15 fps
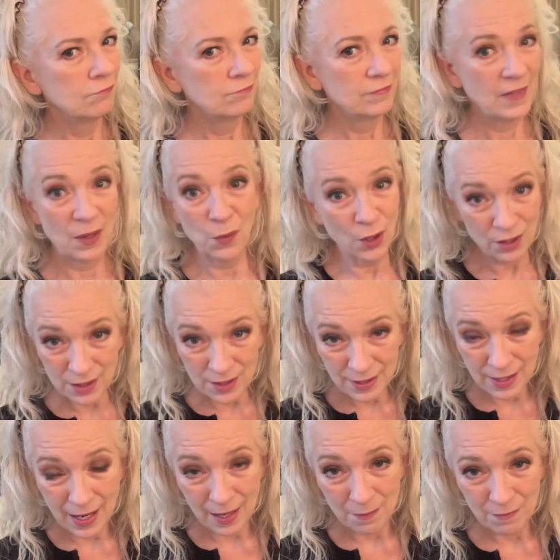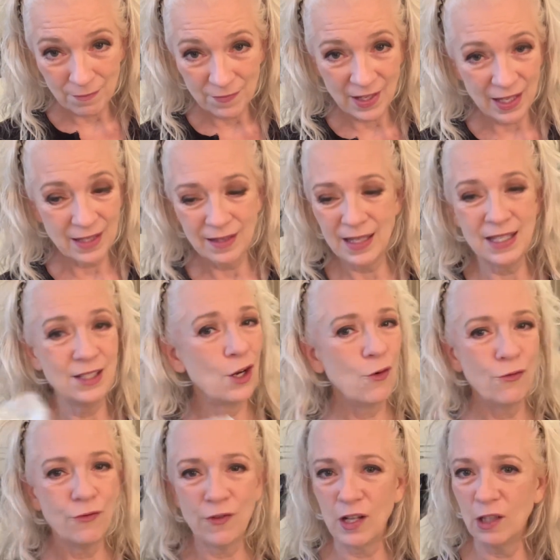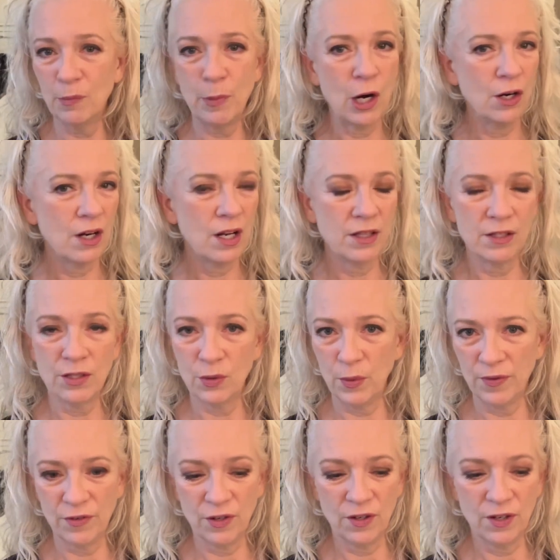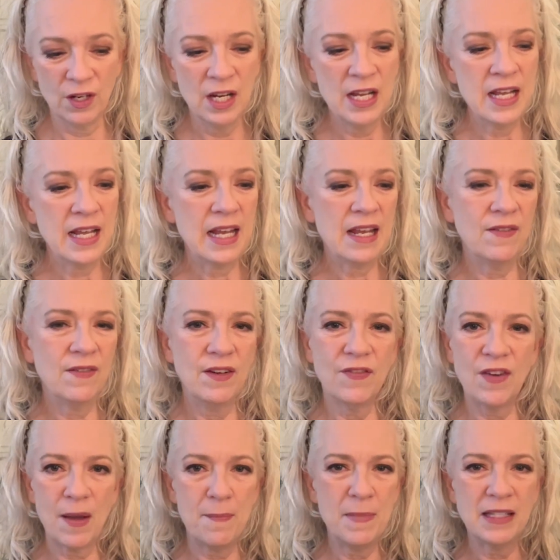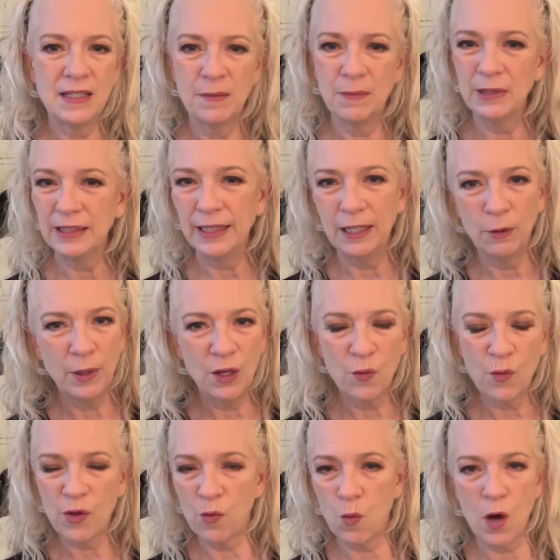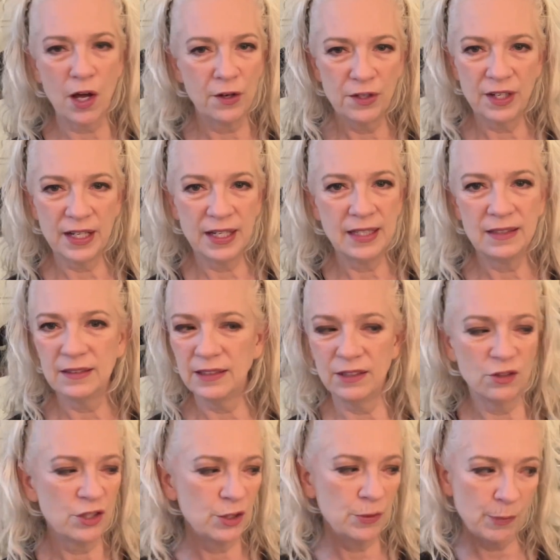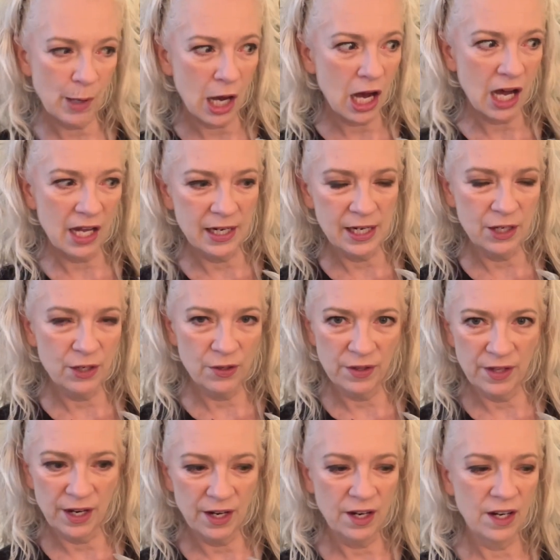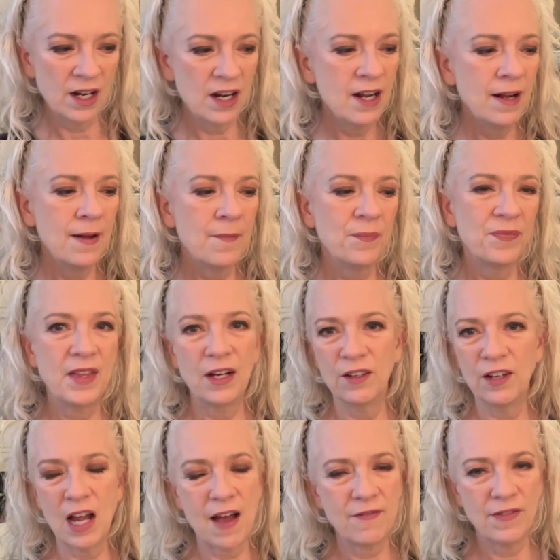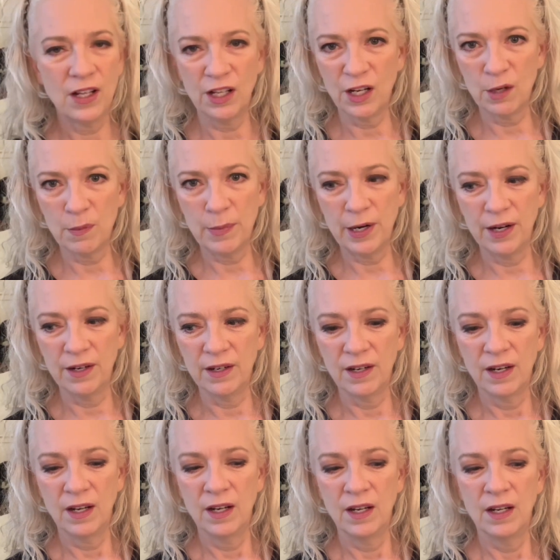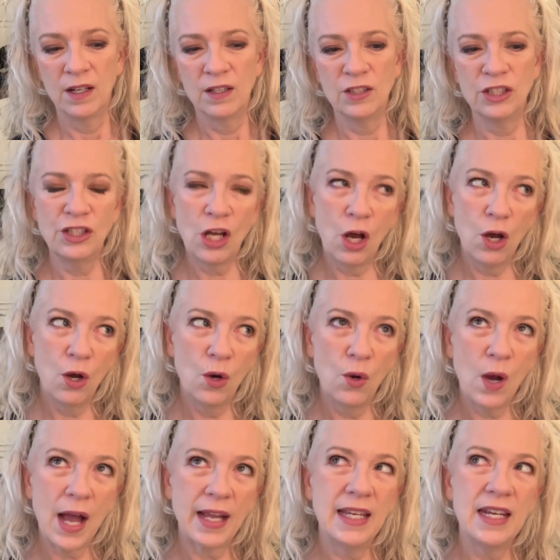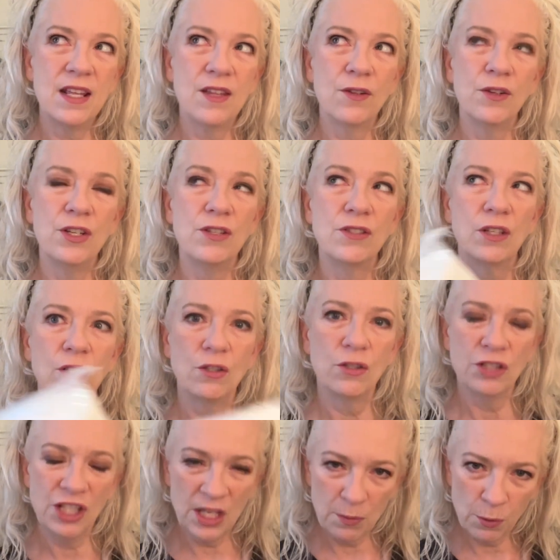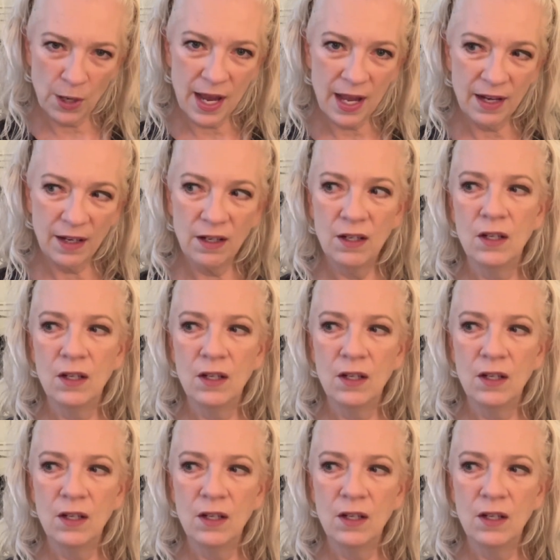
they work the same. They, these don't fall apart on the Swiffer. Even if I mist them a little bit with water to get a little spot here or there, they're not falling apart. So I can either use a cheap rag